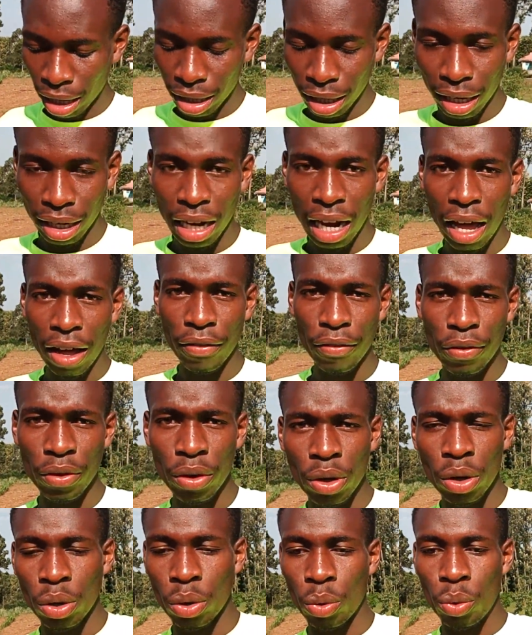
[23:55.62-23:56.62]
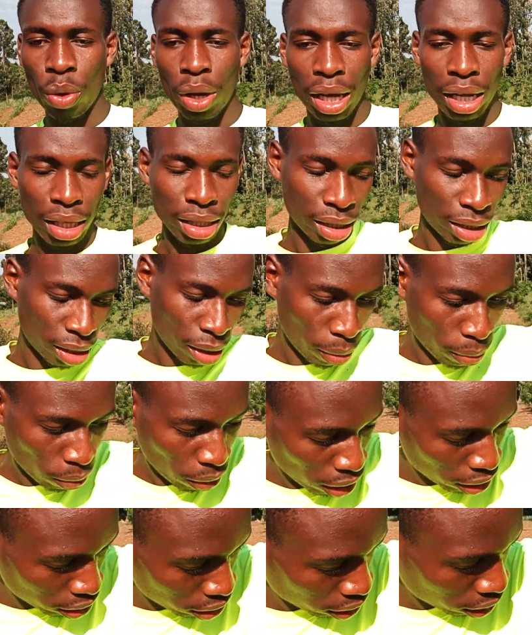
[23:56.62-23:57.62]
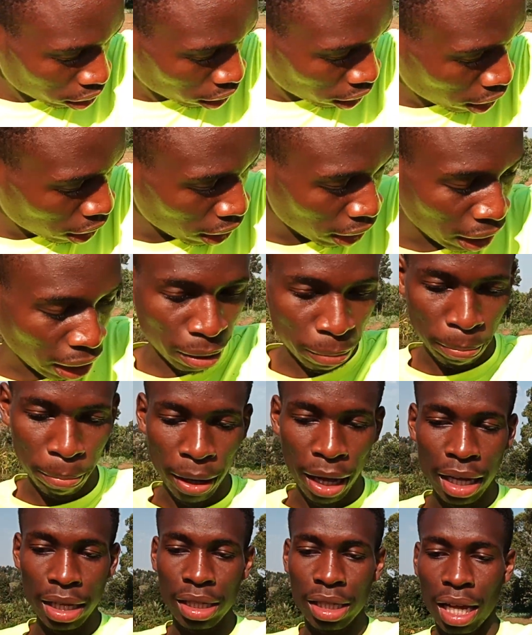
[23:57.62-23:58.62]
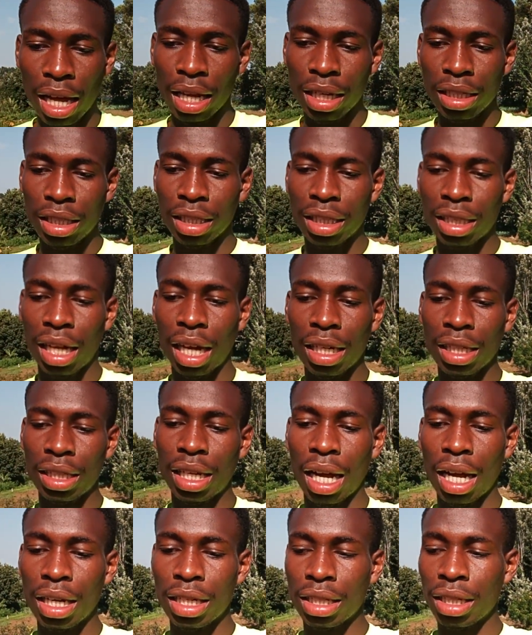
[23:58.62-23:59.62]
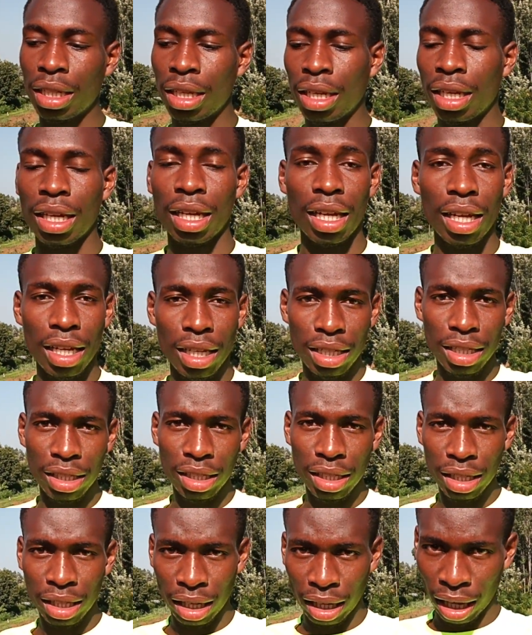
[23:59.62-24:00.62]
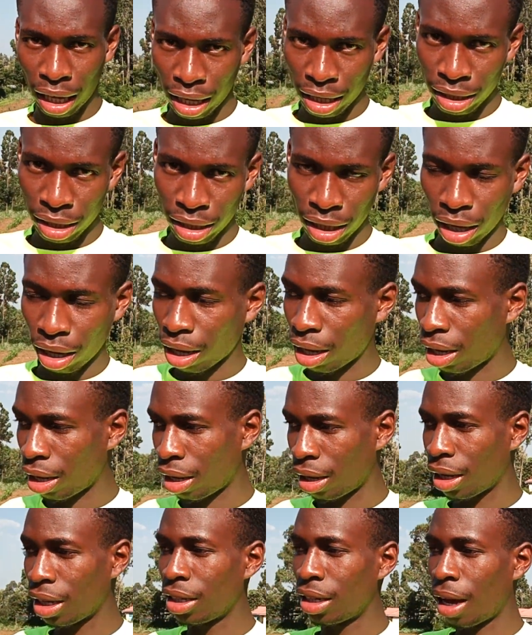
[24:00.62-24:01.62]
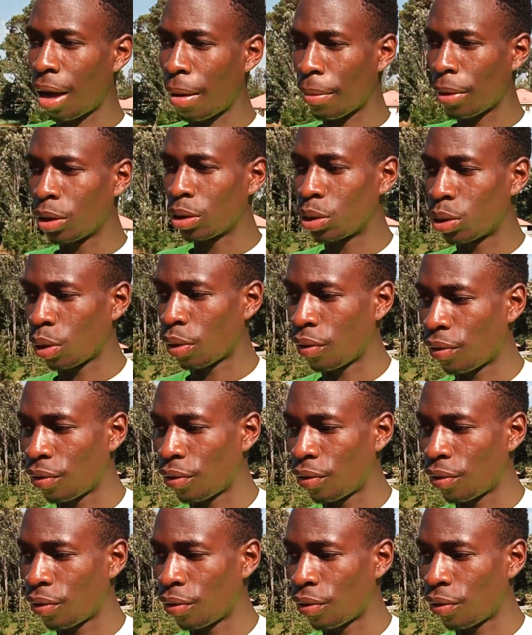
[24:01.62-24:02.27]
enough where someone can pass and it can carry any amount of